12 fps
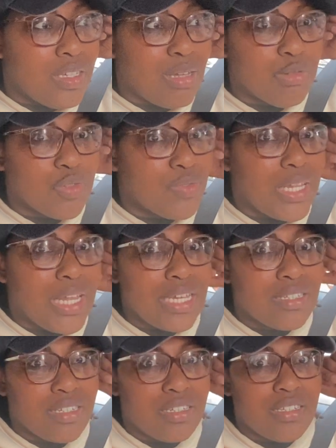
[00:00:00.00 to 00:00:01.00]
that was a real
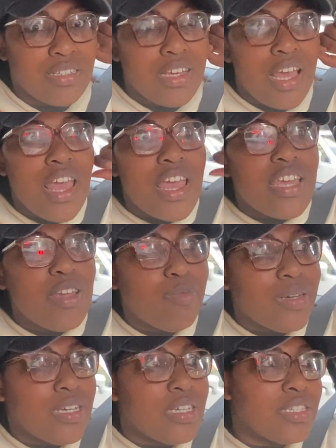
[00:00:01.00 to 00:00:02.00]
ass nigga. He
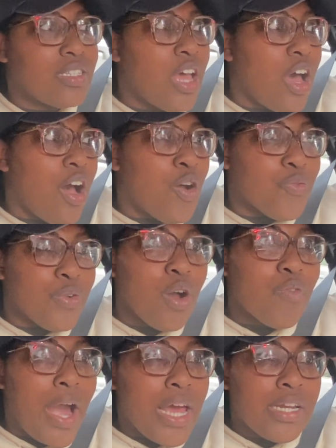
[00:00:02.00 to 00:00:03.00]
was a
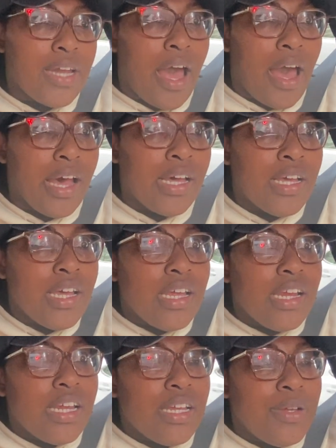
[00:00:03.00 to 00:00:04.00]
real ride or die.
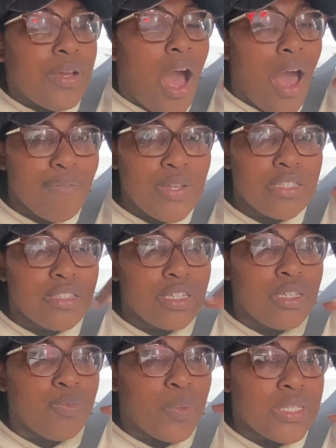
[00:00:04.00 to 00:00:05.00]
He
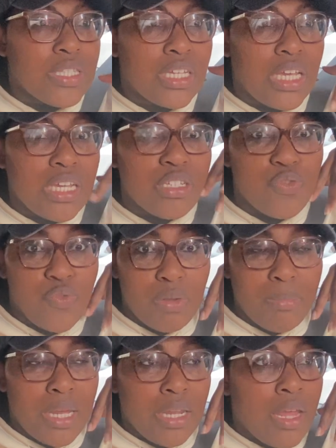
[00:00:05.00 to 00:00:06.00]
obviously was the king's
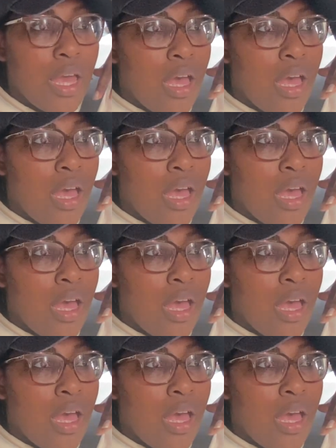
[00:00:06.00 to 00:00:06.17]
footman,